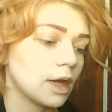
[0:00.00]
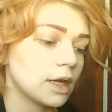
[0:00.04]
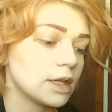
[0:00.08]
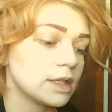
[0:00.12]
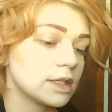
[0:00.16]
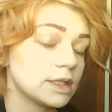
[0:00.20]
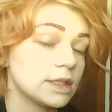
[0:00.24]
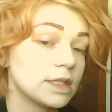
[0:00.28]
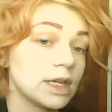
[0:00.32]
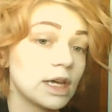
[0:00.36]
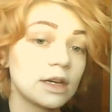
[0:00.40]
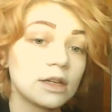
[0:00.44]

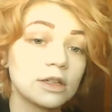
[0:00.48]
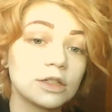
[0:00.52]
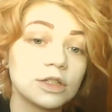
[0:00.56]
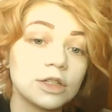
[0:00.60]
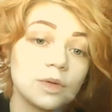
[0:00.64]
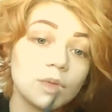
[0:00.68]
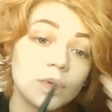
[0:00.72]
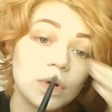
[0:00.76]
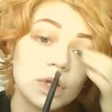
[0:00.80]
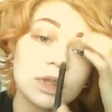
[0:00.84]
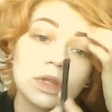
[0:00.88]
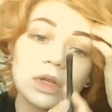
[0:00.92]
As dead as
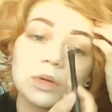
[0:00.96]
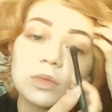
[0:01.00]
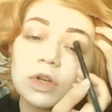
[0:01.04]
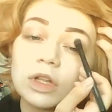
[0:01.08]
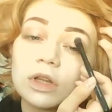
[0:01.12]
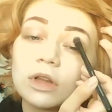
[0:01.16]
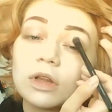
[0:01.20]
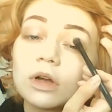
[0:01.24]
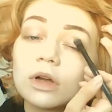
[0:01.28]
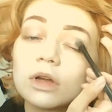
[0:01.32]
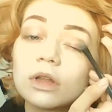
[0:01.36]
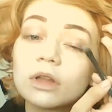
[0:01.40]
you want them to
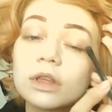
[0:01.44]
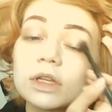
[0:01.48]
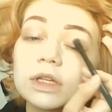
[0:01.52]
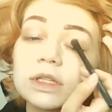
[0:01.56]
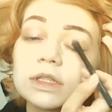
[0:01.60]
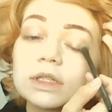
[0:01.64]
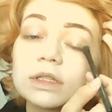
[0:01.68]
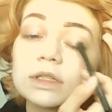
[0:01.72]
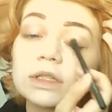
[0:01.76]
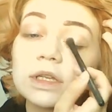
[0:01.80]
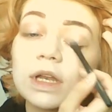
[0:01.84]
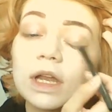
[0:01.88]
look, this
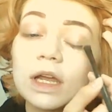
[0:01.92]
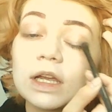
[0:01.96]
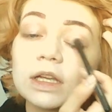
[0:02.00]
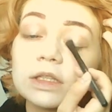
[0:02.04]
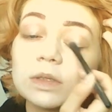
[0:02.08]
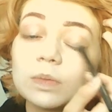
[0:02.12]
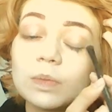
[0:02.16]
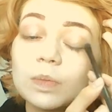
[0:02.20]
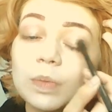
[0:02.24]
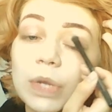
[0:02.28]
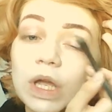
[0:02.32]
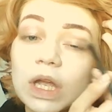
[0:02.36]
is a
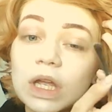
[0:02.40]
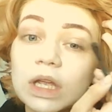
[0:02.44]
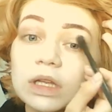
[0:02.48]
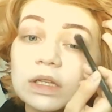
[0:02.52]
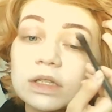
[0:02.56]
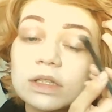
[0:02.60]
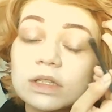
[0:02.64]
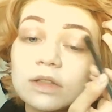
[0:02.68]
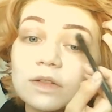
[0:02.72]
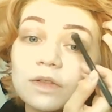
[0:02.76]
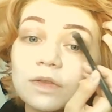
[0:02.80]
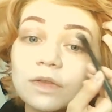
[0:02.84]
nice
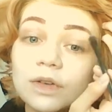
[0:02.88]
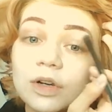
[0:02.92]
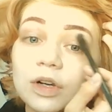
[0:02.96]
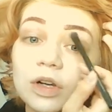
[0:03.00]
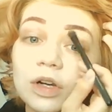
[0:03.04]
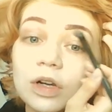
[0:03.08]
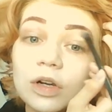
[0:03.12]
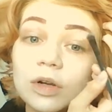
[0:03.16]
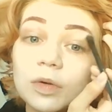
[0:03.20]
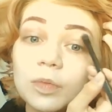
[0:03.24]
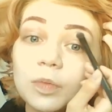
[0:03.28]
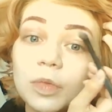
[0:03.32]
base for
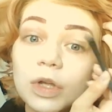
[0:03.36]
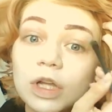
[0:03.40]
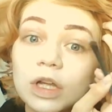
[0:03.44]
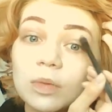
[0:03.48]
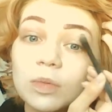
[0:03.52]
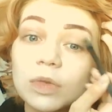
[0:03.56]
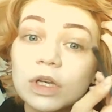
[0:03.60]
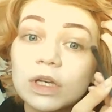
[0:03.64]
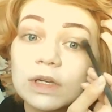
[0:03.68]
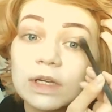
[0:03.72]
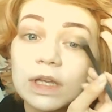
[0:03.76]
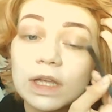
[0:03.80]

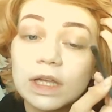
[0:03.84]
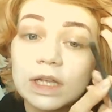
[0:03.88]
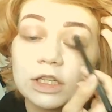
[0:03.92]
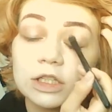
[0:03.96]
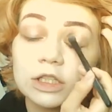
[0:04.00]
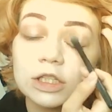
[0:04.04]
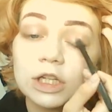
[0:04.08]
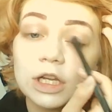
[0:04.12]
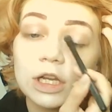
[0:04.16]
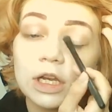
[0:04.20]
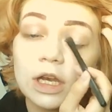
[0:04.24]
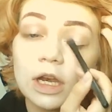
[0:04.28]

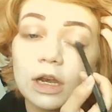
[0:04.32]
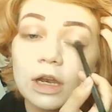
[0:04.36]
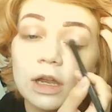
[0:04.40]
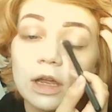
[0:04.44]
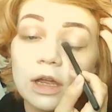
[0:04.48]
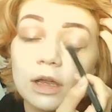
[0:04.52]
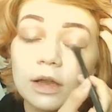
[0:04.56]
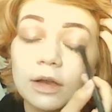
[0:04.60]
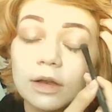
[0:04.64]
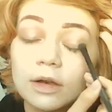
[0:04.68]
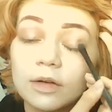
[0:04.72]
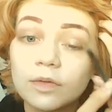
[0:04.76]
pigmentation
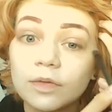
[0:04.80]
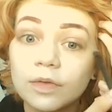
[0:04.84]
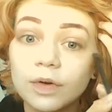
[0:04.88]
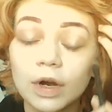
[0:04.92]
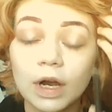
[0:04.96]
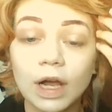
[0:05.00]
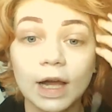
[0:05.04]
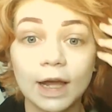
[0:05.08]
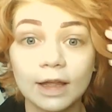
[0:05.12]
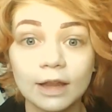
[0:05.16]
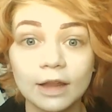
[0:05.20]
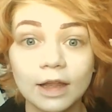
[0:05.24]
and for
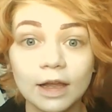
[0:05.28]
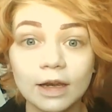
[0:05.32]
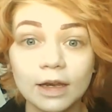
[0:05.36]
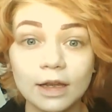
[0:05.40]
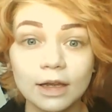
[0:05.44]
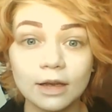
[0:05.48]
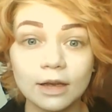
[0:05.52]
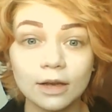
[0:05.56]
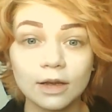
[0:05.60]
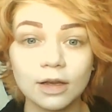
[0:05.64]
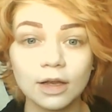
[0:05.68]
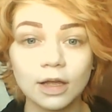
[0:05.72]

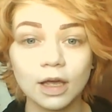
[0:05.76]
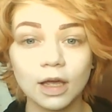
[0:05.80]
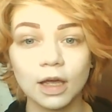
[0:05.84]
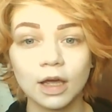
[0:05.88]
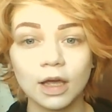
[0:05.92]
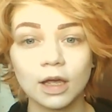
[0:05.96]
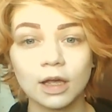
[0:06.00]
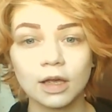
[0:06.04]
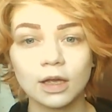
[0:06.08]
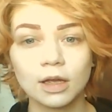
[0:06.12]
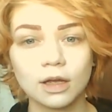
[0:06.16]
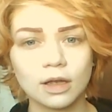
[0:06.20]
highlighting.
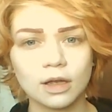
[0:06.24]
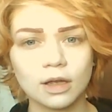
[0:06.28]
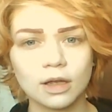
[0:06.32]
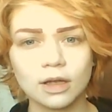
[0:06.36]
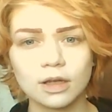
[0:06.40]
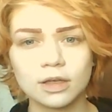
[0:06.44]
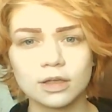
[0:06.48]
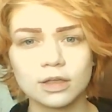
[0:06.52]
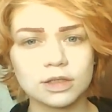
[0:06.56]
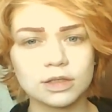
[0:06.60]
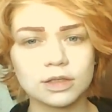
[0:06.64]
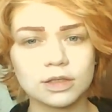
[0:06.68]

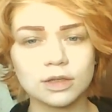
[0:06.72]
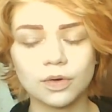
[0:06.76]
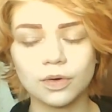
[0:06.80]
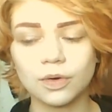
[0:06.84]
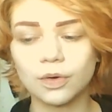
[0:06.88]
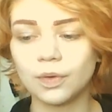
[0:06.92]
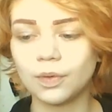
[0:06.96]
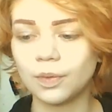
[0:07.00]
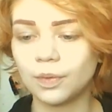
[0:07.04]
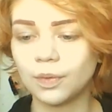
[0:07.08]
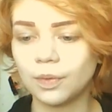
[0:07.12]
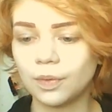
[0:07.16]
So
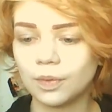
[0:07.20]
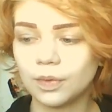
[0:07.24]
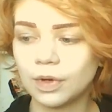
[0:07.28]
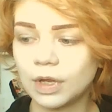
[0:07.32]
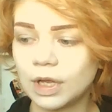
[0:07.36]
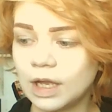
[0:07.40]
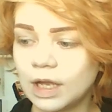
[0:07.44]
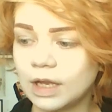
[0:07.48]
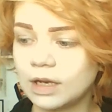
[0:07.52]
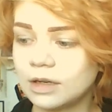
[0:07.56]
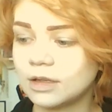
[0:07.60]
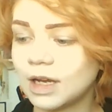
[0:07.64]

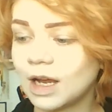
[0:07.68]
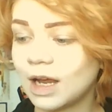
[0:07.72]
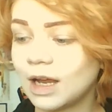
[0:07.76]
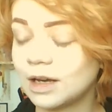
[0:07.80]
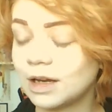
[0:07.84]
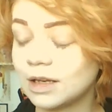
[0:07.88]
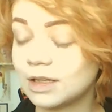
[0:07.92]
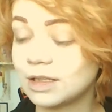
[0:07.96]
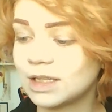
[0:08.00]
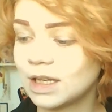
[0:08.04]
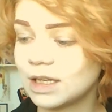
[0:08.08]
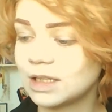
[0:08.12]
it
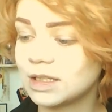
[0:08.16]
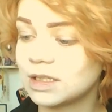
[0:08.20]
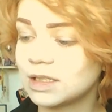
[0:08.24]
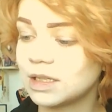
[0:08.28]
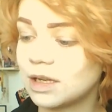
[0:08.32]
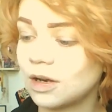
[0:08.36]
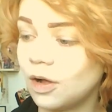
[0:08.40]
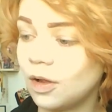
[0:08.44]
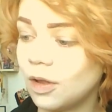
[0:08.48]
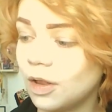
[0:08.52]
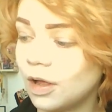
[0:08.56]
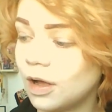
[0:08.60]
kind of sets
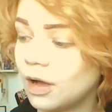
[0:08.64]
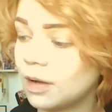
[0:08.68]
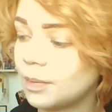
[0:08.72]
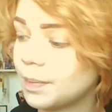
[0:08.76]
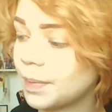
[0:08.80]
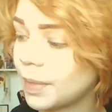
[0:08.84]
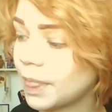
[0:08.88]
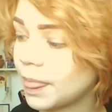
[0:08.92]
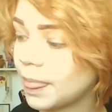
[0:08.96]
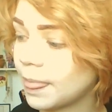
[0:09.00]
it all up.